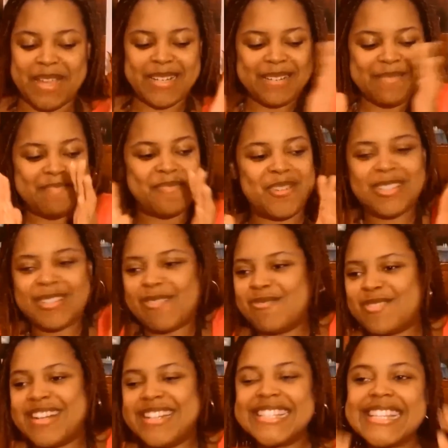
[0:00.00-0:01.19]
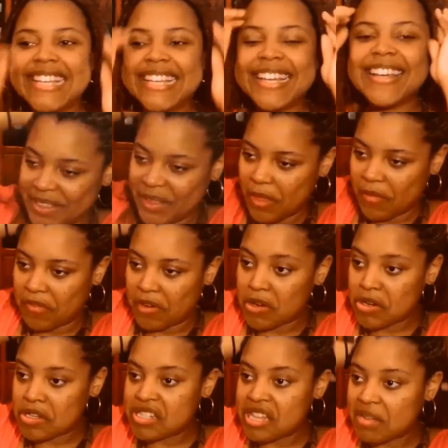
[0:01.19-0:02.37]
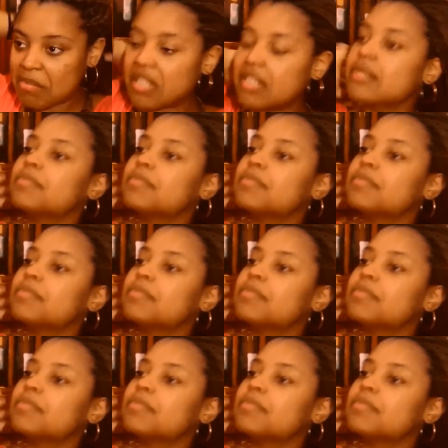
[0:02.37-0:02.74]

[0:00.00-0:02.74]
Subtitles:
That was crazy. The first segment.